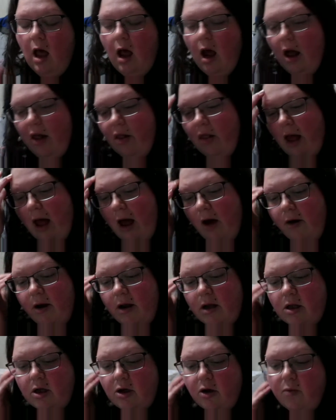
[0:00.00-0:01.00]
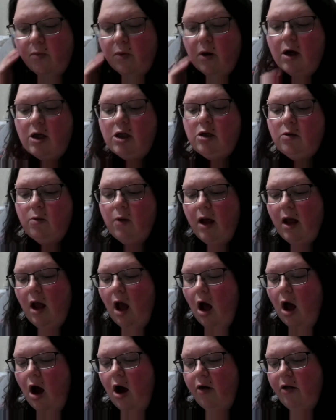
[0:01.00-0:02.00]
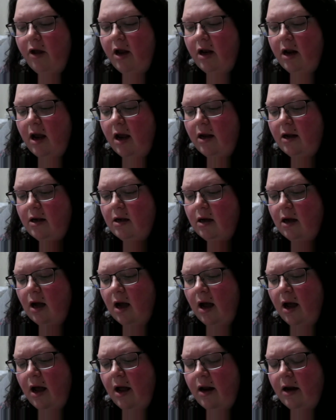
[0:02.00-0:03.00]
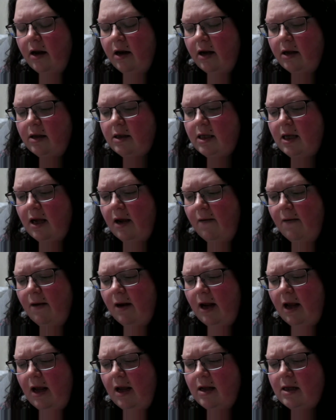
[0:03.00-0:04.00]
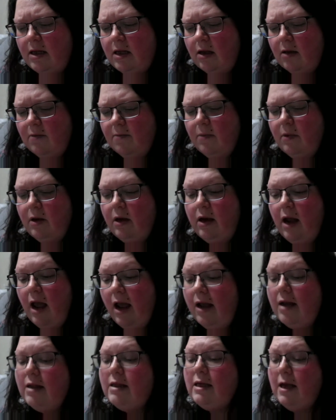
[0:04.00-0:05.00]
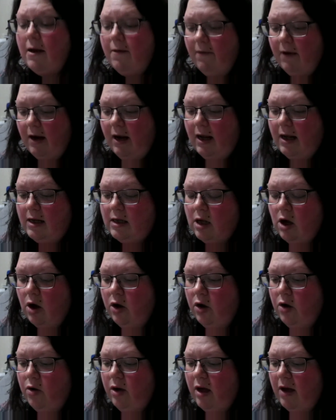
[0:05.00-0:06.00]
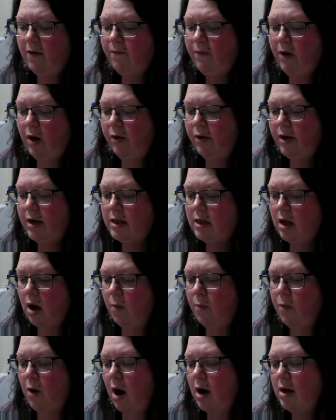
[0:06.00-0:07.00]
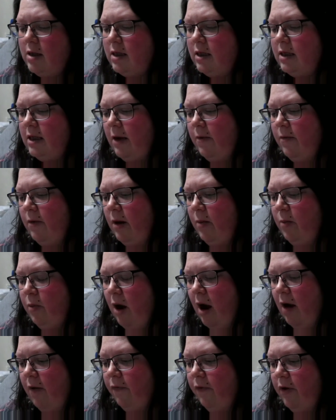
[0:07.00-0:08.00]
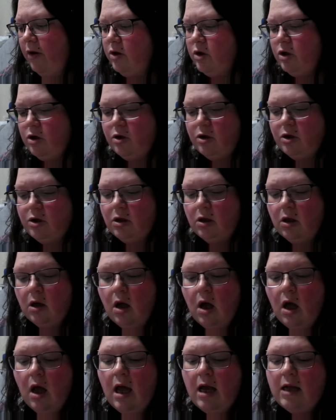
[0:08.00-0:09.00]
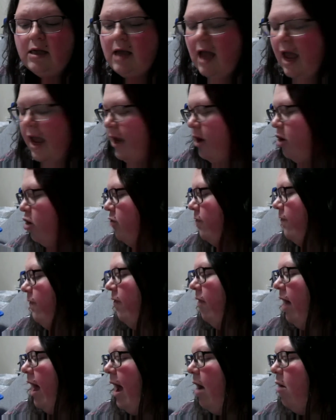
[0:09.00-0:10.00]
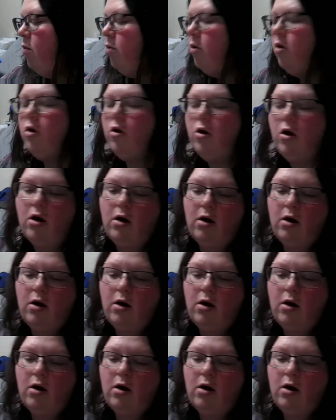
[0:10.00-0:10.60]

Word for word: Allow it to brush away all the uh, negativities, negativity so you can focus on positivity bright futures take your flour,